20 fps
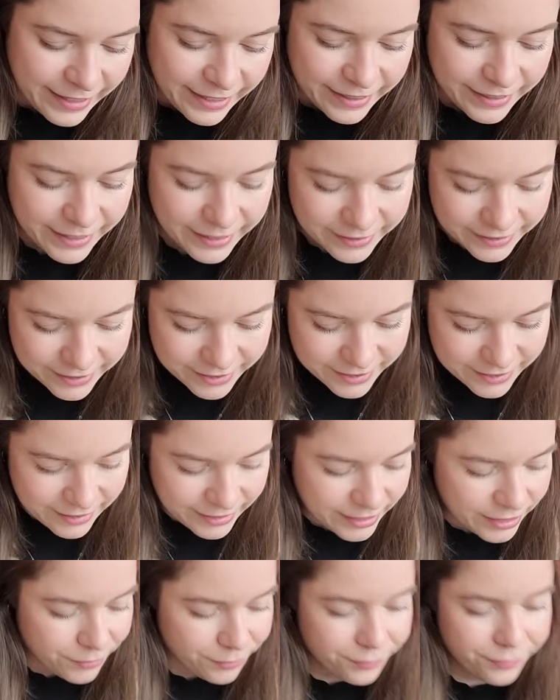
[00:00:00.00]
Then the
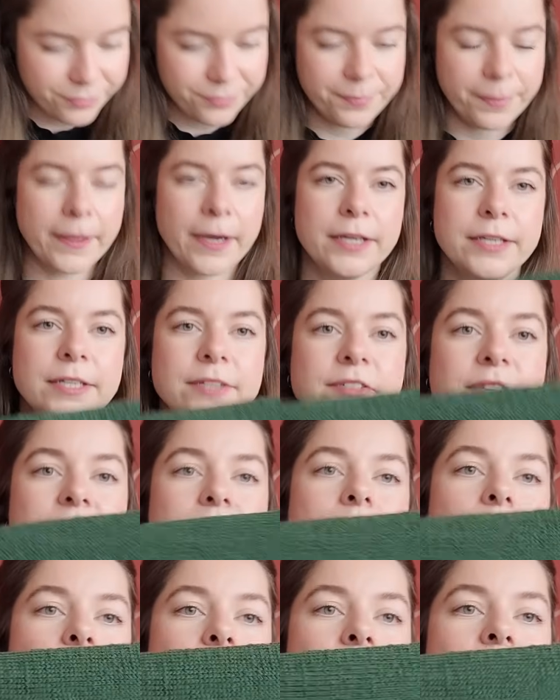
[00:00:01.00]
sleeve, I did the
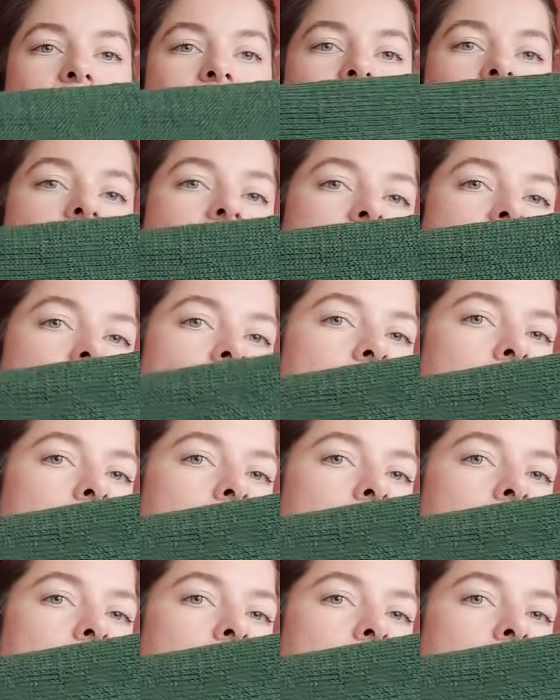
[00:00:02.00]
increases a